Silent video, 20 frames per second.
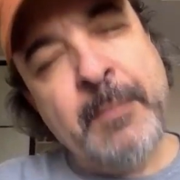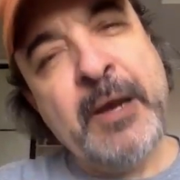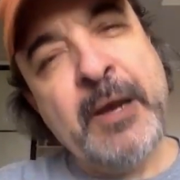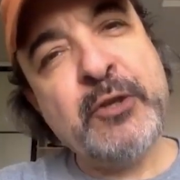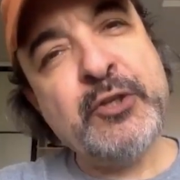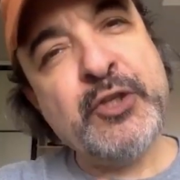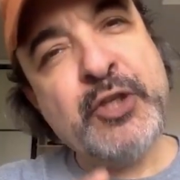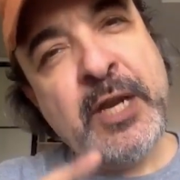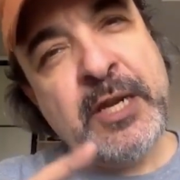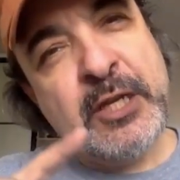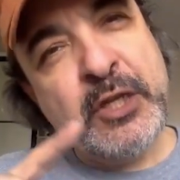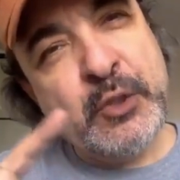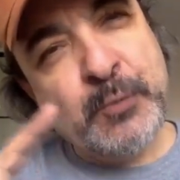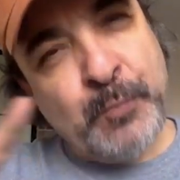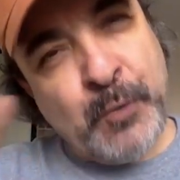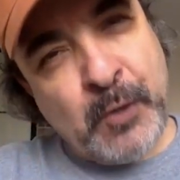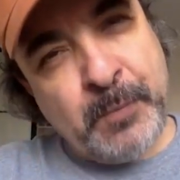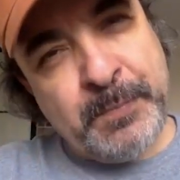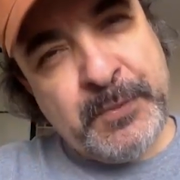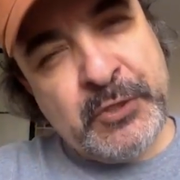about China's
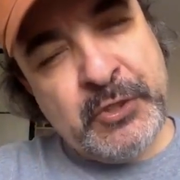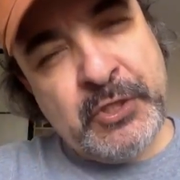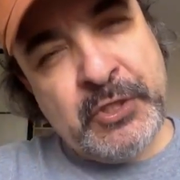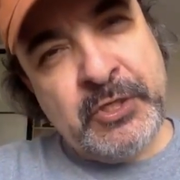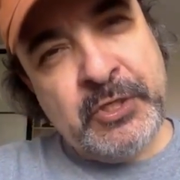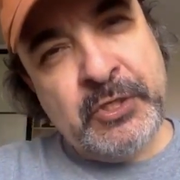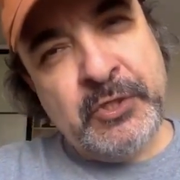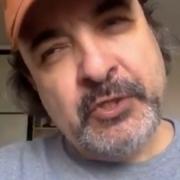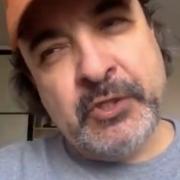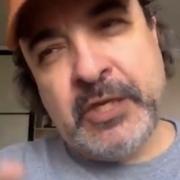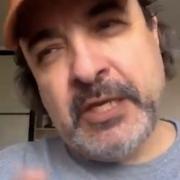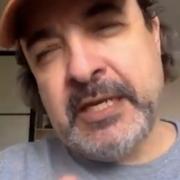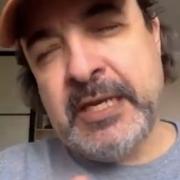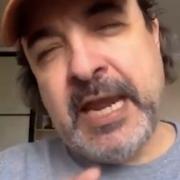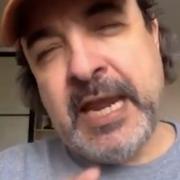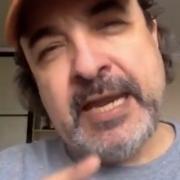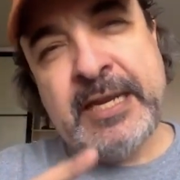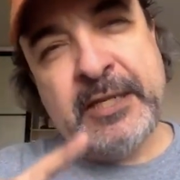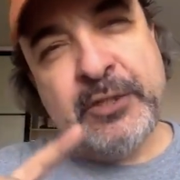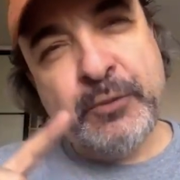purposes and
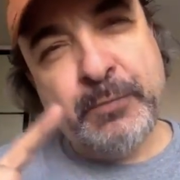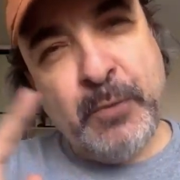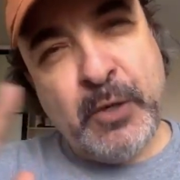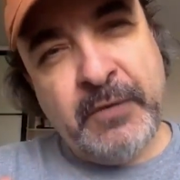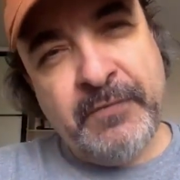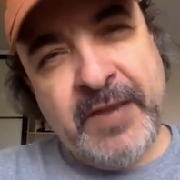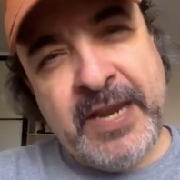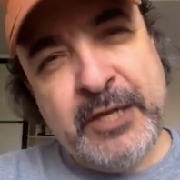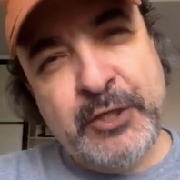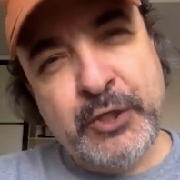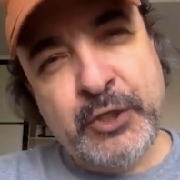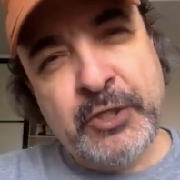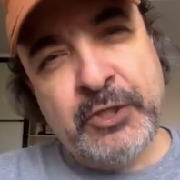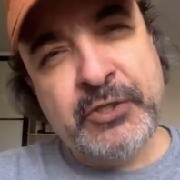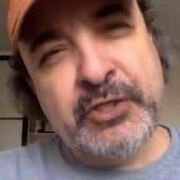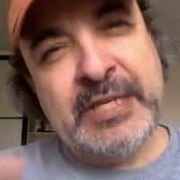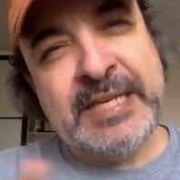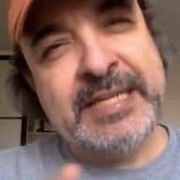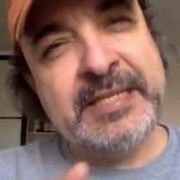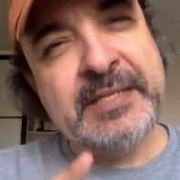its
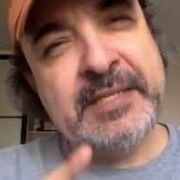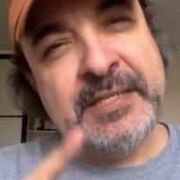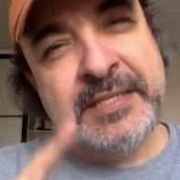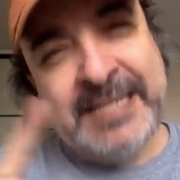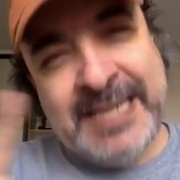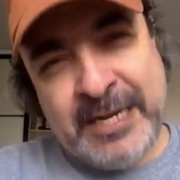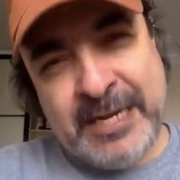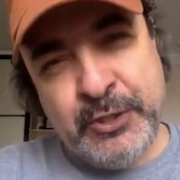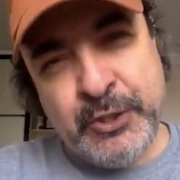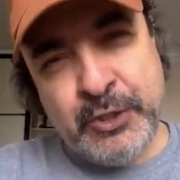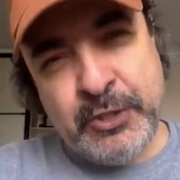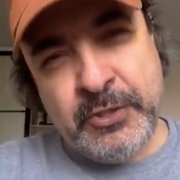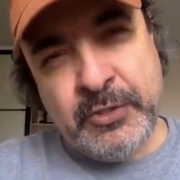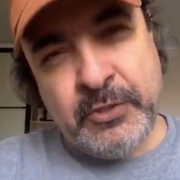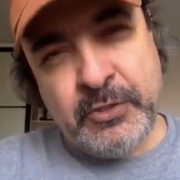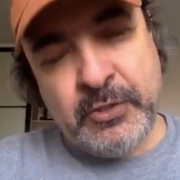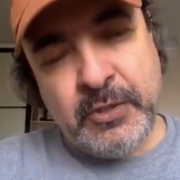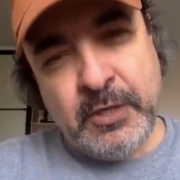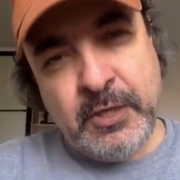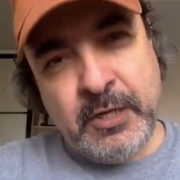motivations and its
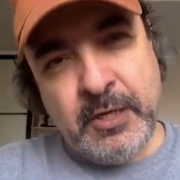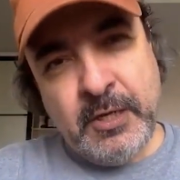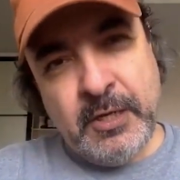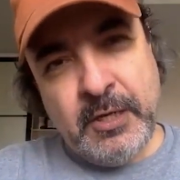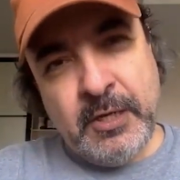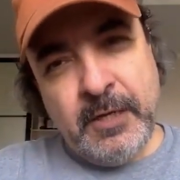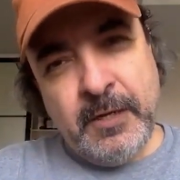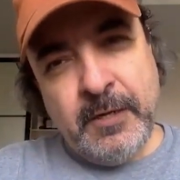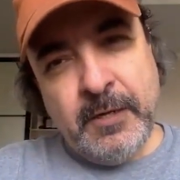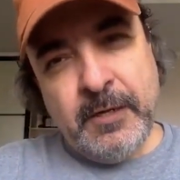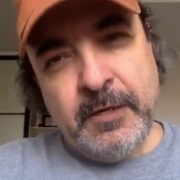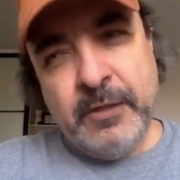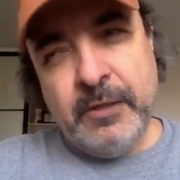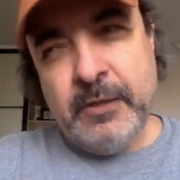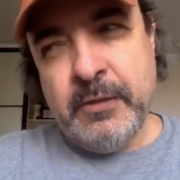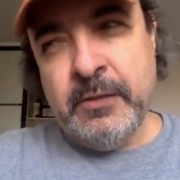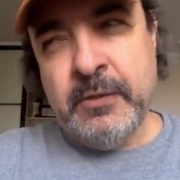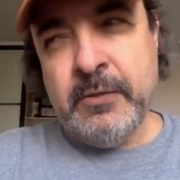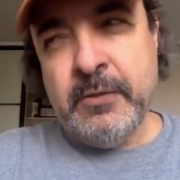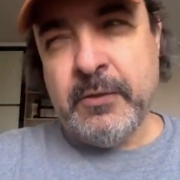intentions,
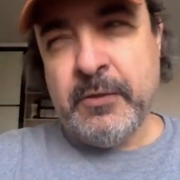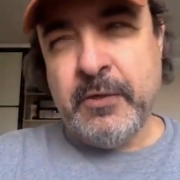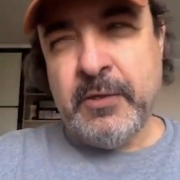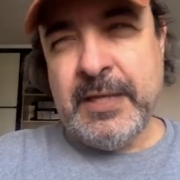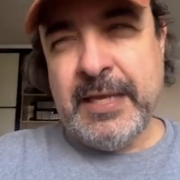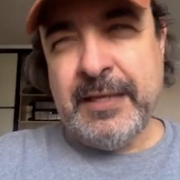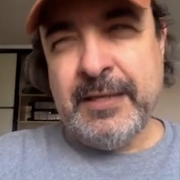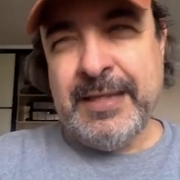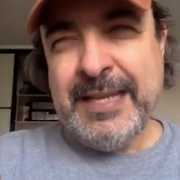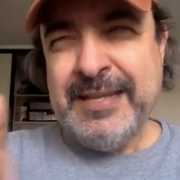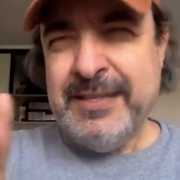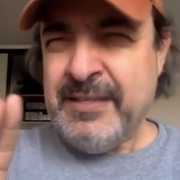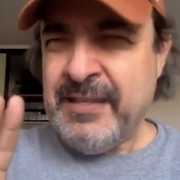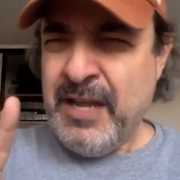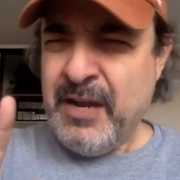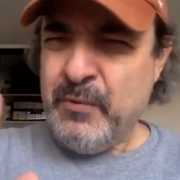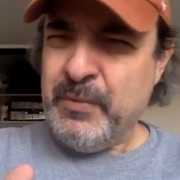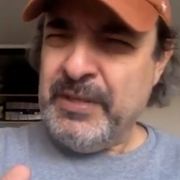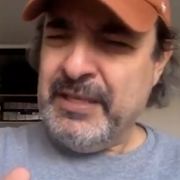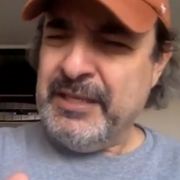you're like, that's
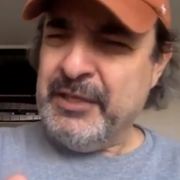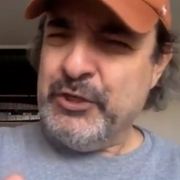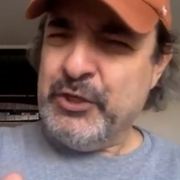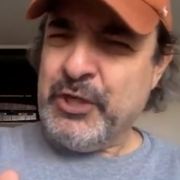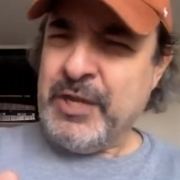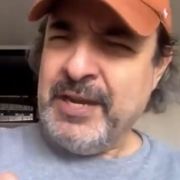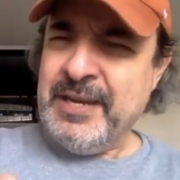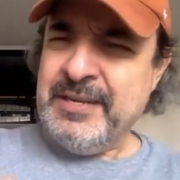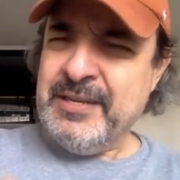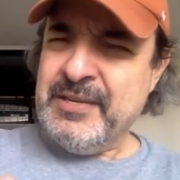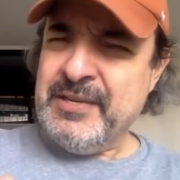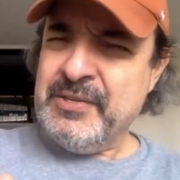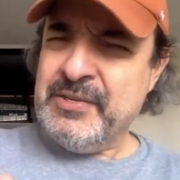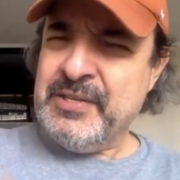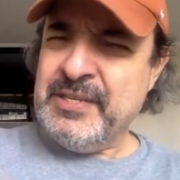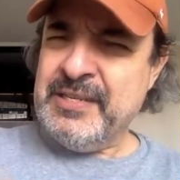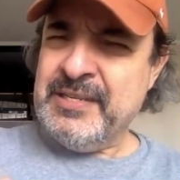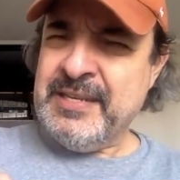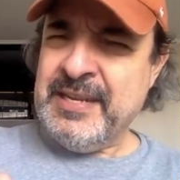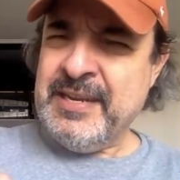not really China's
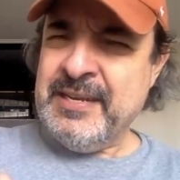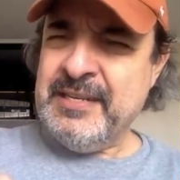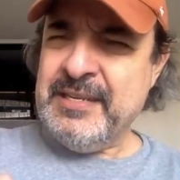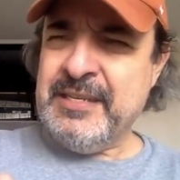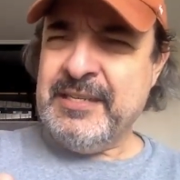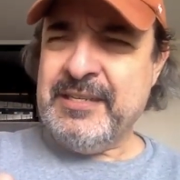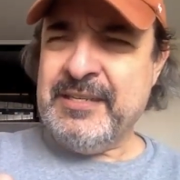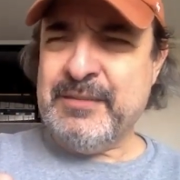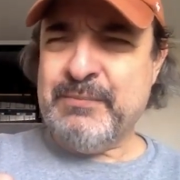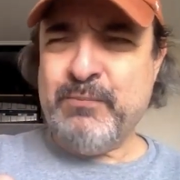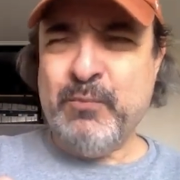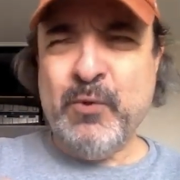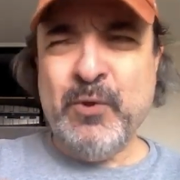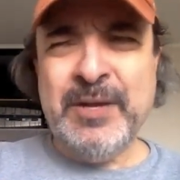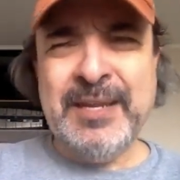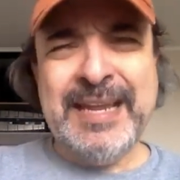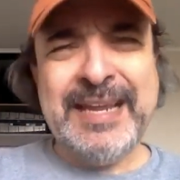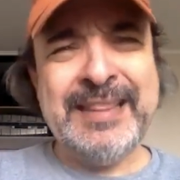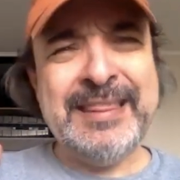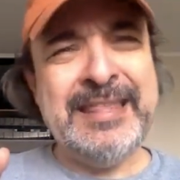intent. It's
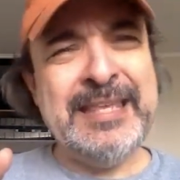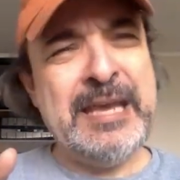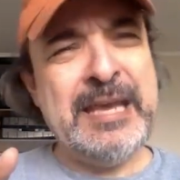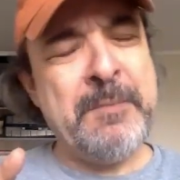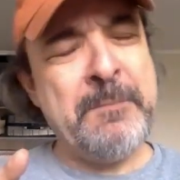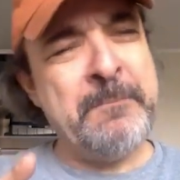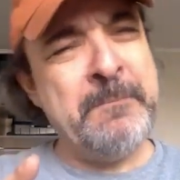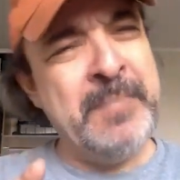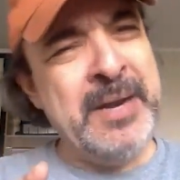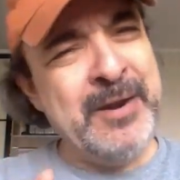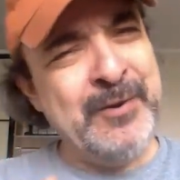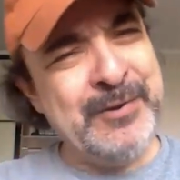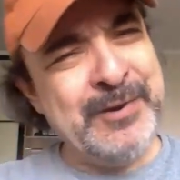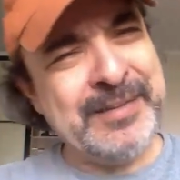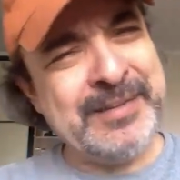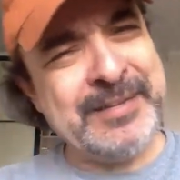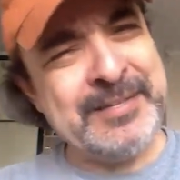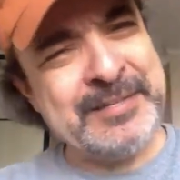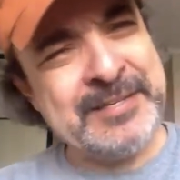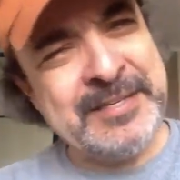more like the
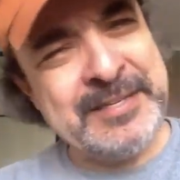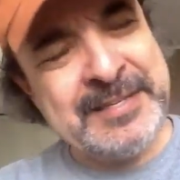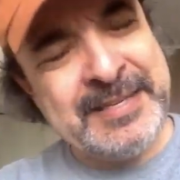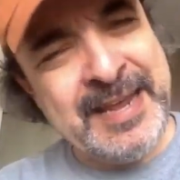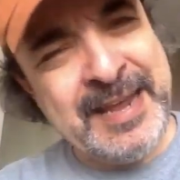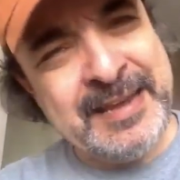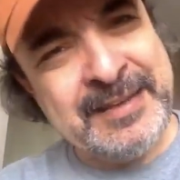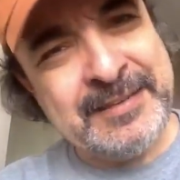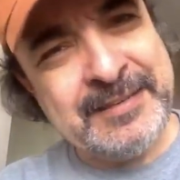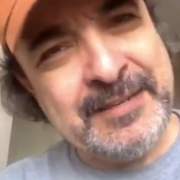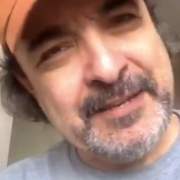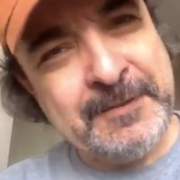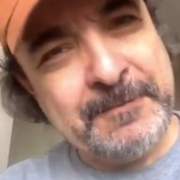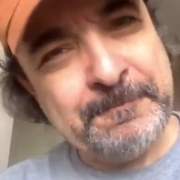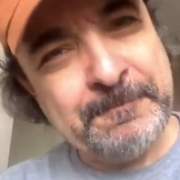Americans' intent.